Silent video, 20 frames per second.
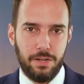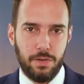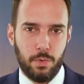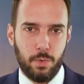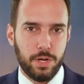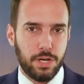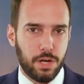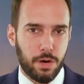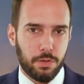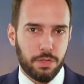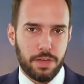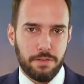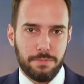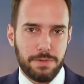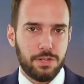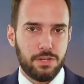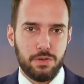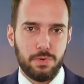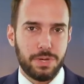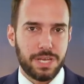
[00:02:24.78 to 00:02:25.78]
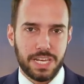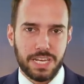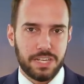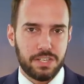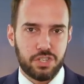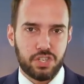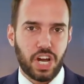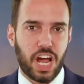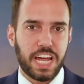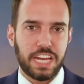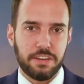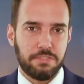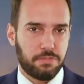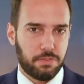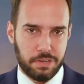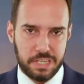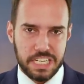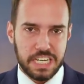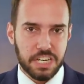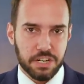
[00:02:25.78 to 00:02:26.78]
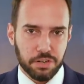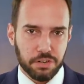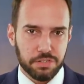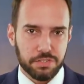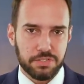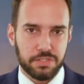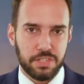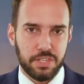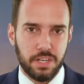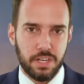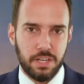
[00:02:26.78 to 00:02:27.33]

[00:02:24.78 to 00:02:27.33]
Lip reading: We know they've been doing it in China for years.